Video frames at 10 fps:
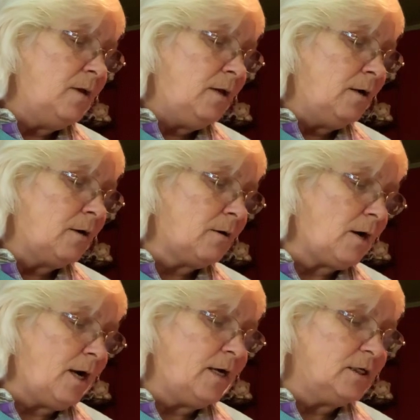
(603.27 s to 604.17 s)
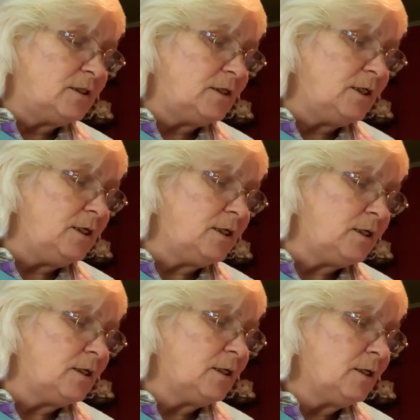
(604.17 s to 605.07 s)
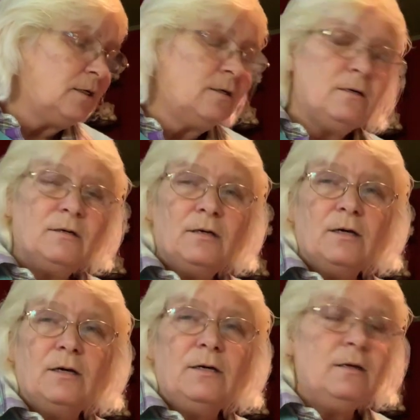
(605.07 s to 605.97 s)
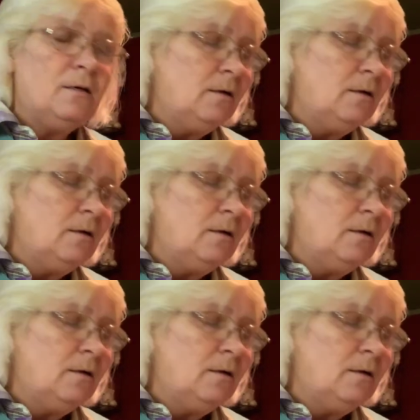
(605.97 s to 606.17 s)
Here I can see it, okay?